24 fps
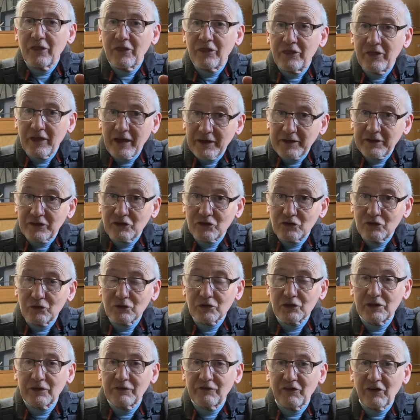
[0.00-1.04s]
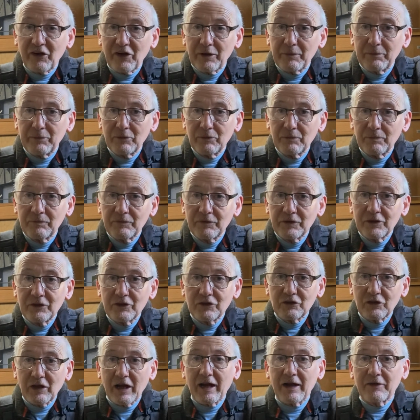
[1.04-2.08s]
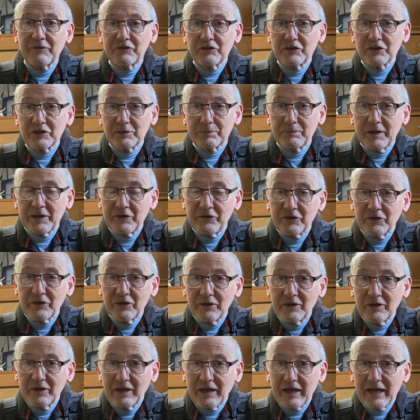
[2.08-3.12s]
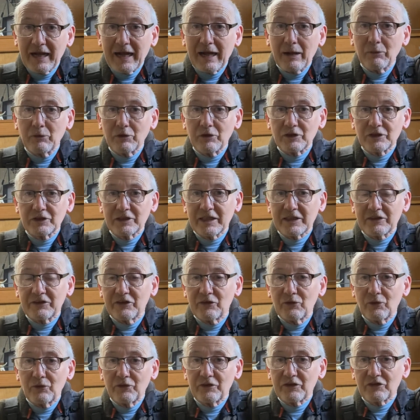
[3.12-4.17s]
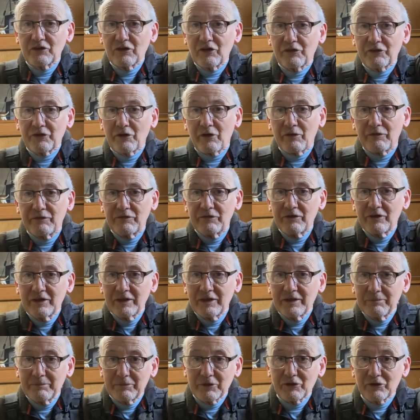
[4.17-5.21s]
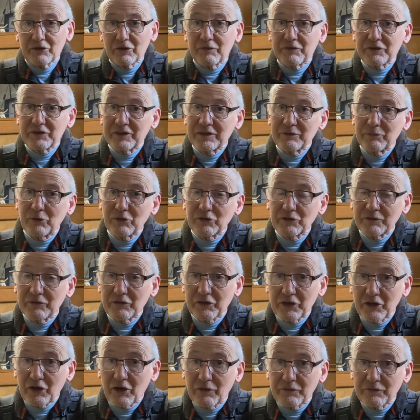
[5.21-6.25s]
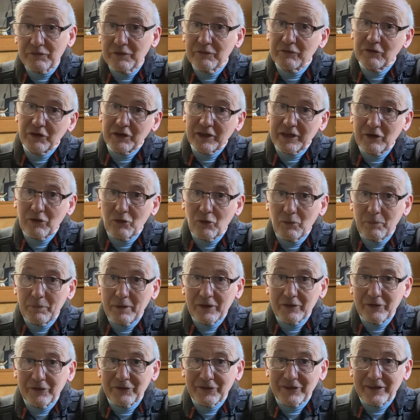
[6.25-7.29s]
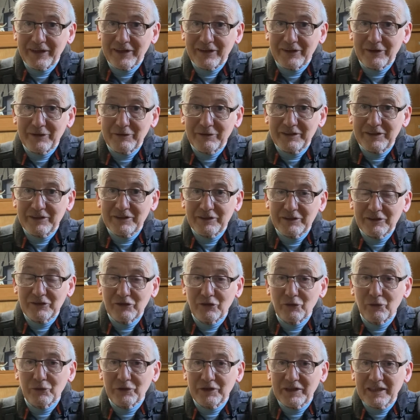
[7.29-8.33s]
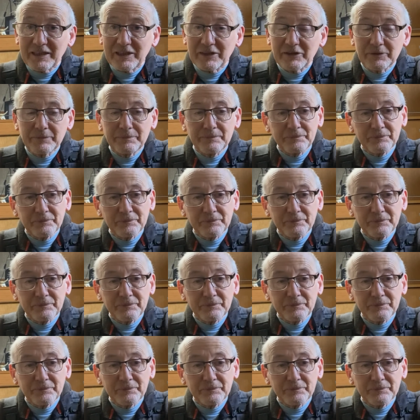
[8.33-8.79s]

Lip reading: Then it's justifiable to have to spend hours getting all this lot off, because obviously once you've got it off, you've got to get it all back on again, and I need it to look neat.